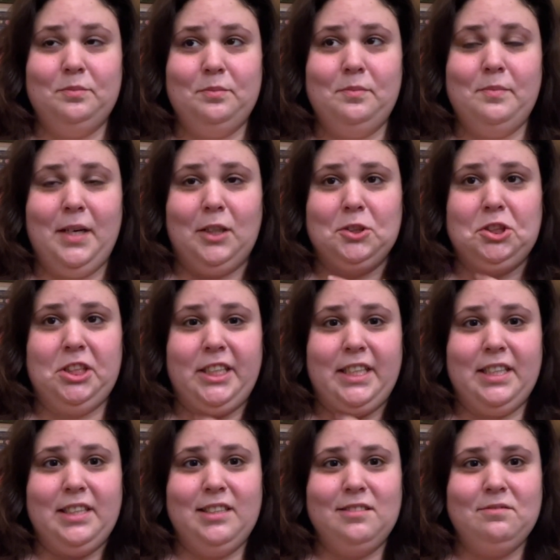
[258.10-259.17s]

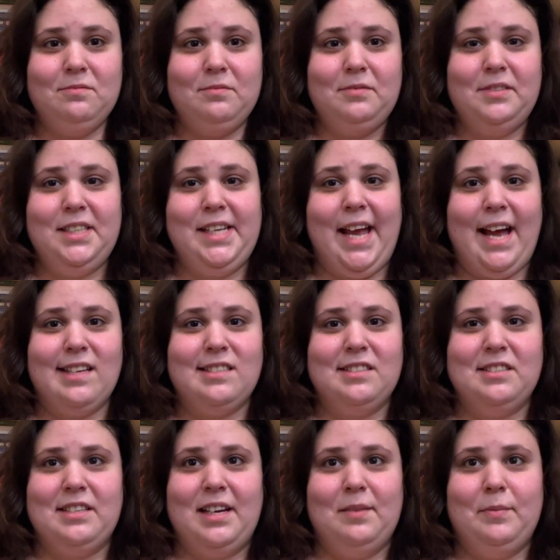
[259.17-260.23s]
belchy gas
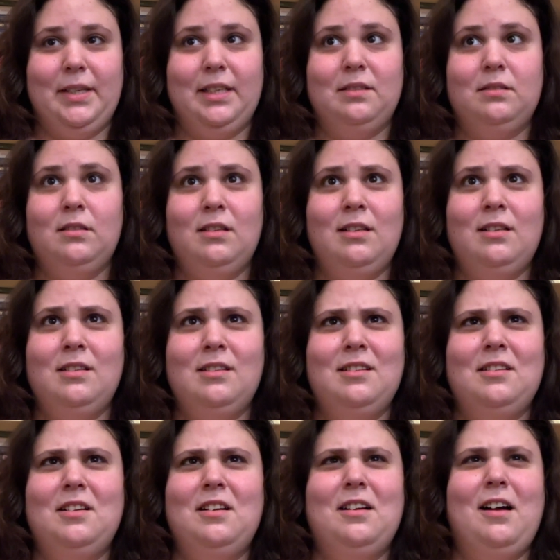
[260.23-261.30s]
inside me.
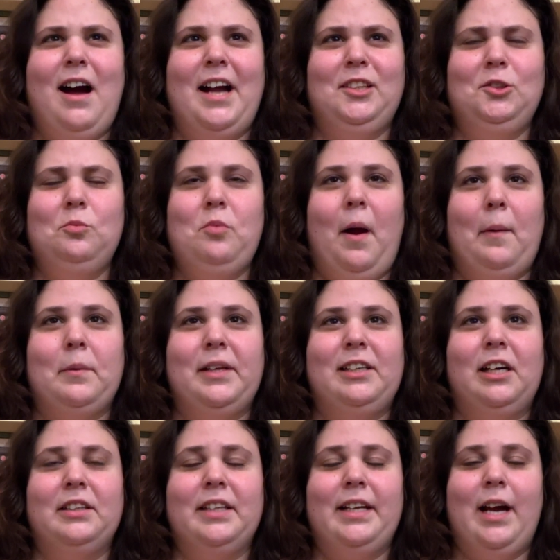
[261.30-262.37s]
I should probably
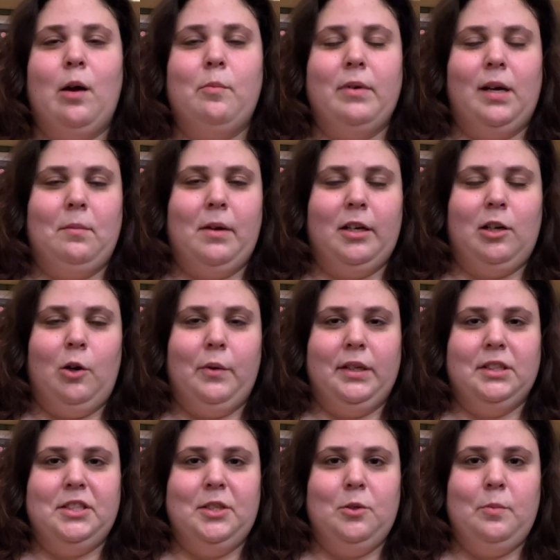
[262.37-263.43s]
cut that out, but I'm not going
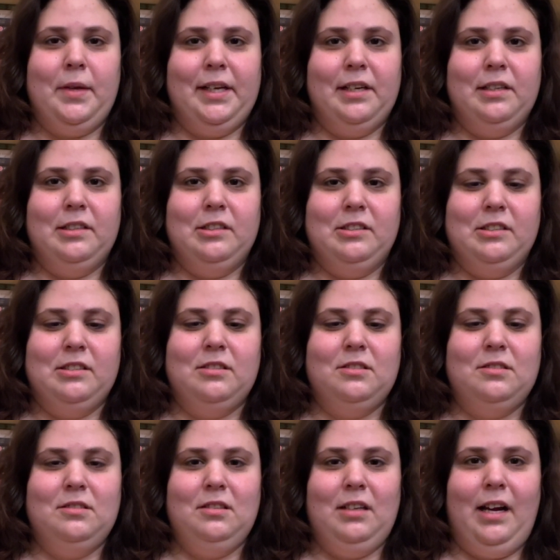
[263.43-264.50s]
to
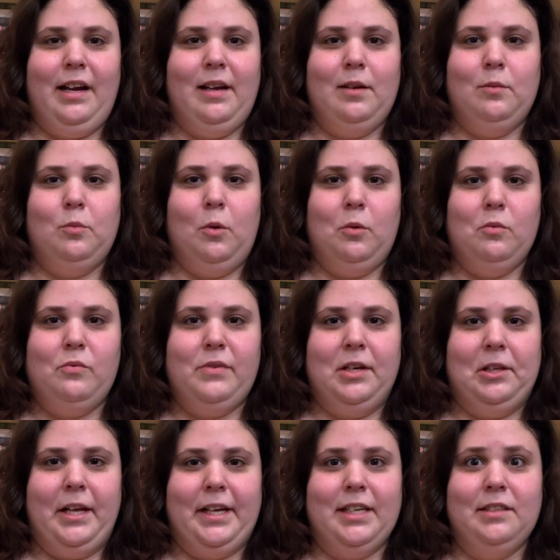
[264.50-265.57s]
because I won't feel
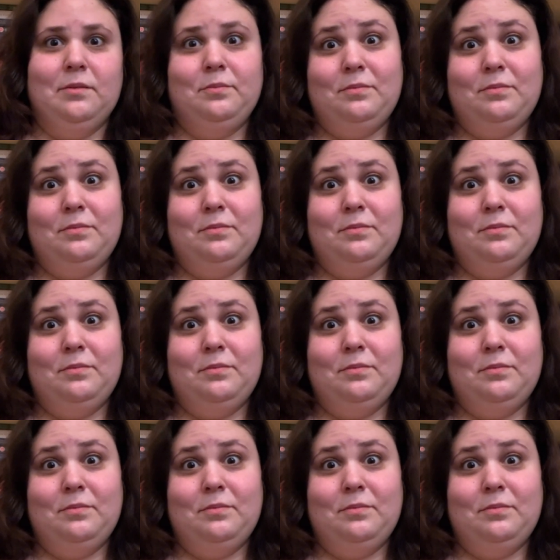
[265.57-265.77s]
like it.